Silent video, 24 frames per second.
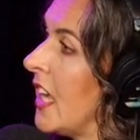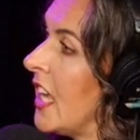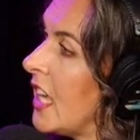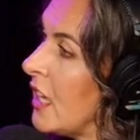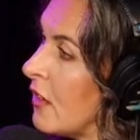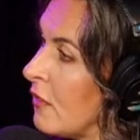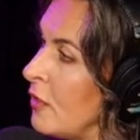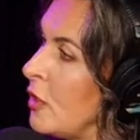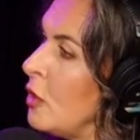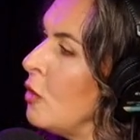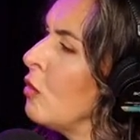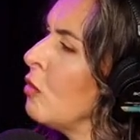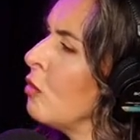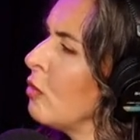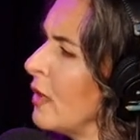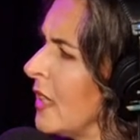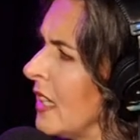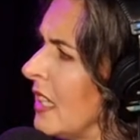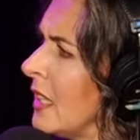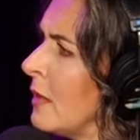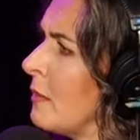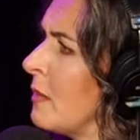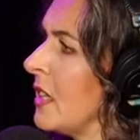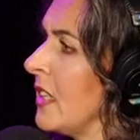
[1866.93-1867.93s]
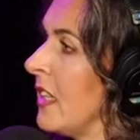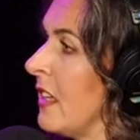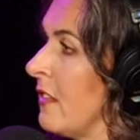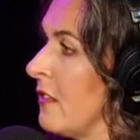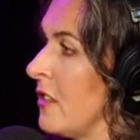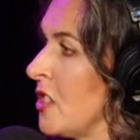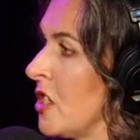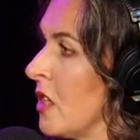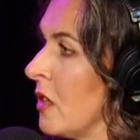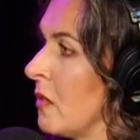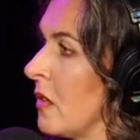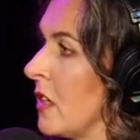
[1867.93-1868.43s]
If you really
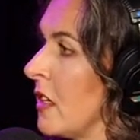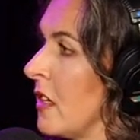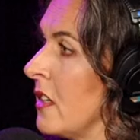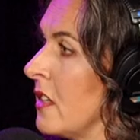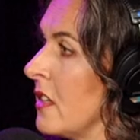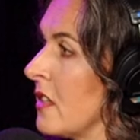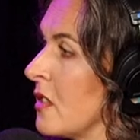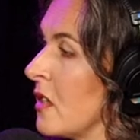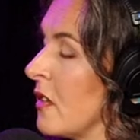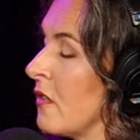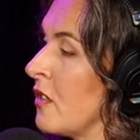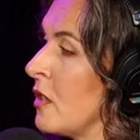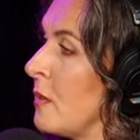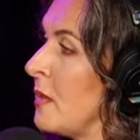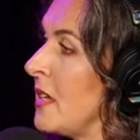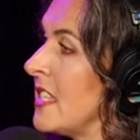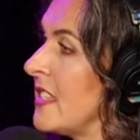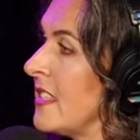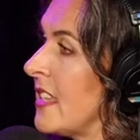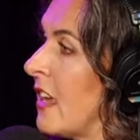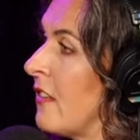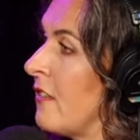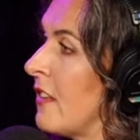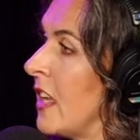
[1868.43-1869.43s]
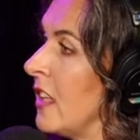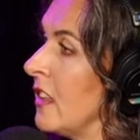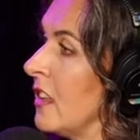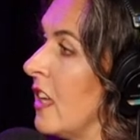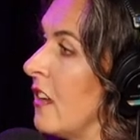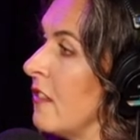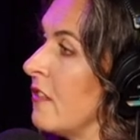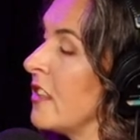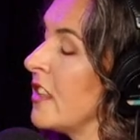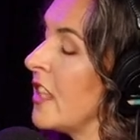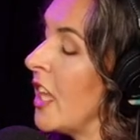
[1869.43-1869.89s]
believe children deserve to be safe and loved,